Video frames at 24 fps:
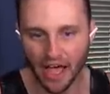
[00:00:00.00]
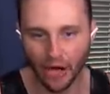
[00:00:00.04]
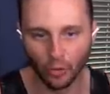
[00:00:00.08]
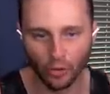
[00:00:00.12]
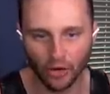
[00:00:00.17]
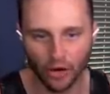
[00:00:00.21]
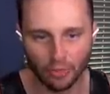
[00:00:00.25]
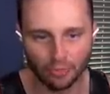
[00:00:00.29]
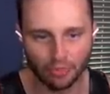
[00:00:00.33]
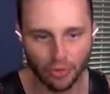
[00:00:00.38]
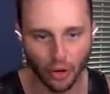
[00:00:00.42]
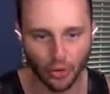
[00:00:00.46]
It
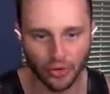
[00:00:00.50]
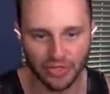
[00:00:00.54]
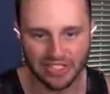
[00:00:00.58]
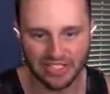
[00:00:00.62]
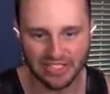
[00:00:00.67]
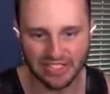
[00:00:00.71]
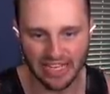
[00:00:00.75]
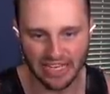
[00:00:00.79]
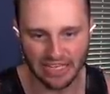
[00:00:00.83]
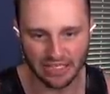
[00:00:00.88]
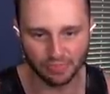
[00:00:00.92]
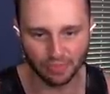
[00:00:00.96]
would have broke
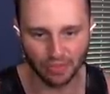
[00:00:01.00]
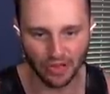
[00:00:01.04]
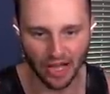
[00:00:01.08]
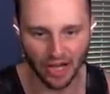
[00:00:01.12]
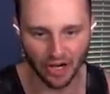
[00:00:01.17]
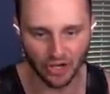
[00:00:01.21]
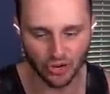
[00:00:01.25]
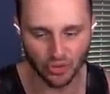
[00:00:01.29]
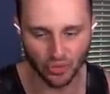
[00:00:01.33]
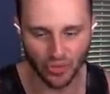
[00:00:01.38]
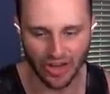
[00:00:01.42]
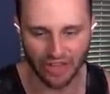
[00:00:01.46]
six
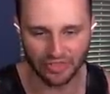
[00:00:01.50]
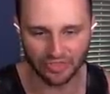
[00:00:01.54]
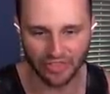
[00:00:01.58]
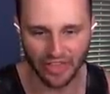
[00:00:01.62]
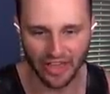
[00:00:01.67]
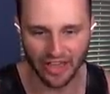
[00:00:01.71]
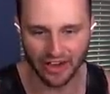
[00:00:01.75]
blocks right